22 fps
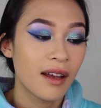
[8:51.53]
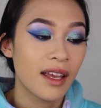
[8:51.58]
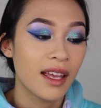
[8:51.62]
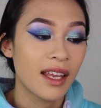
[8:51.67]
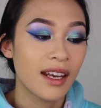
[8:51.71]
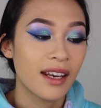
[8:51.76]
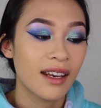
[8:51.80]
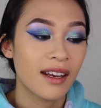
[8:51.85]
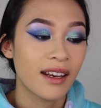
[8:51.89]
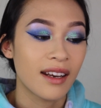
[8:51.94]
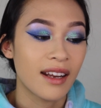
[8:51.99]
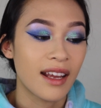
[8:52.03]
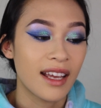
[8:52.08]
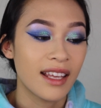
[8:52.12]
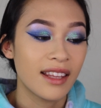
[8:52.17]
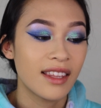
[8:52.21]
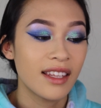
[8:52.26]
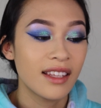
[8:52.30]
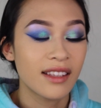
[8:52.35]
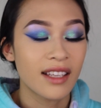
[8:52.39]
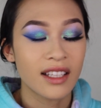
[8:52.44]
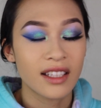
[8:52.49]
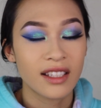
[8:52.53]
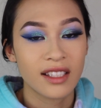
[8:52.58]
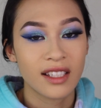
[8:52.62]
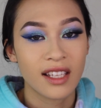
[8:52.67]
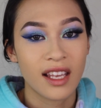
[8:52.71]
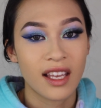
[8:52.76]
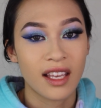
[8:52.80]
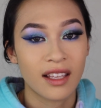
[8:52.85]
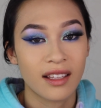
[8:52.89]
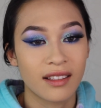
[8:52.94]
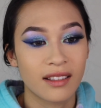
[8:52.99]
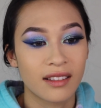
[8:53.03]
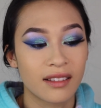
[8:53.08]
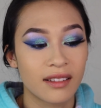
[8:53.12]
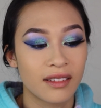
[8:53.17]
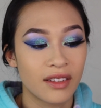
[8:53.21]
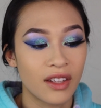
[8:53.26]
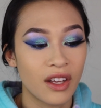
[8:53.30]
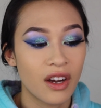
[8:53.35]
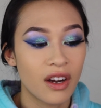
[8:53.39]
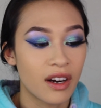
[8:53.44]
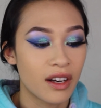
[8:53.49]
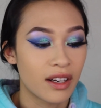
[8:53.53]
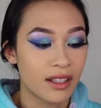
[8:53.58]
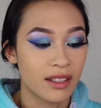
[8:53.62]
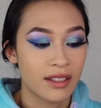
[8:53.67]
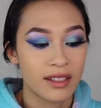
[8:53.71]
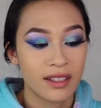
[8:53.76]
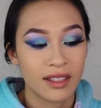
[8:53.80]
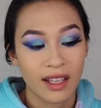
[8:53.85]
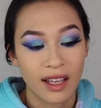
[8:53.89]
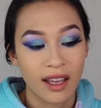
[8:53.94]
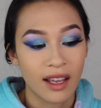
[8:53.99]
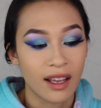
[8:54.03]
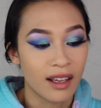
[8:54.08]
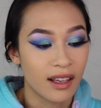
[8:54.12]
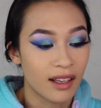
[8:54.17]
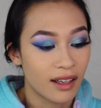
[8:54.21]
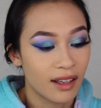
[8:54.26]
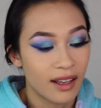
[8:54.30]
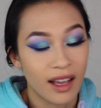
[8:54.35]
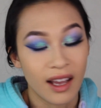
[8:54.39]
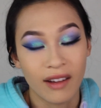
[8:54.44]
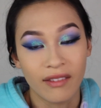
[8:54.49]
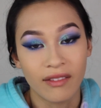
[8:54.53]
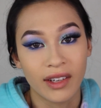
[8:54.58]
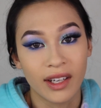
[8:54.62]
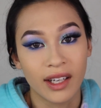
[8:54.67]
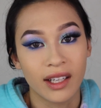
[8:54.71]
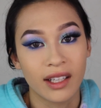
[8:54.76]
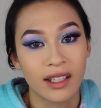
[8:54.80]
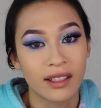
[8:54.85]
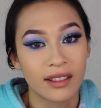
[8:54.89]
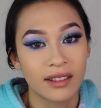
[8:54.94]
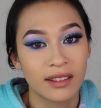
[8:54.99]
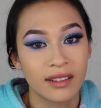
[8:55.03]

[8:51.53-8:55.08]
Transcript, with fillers: And I think that's like the hardest thing ever.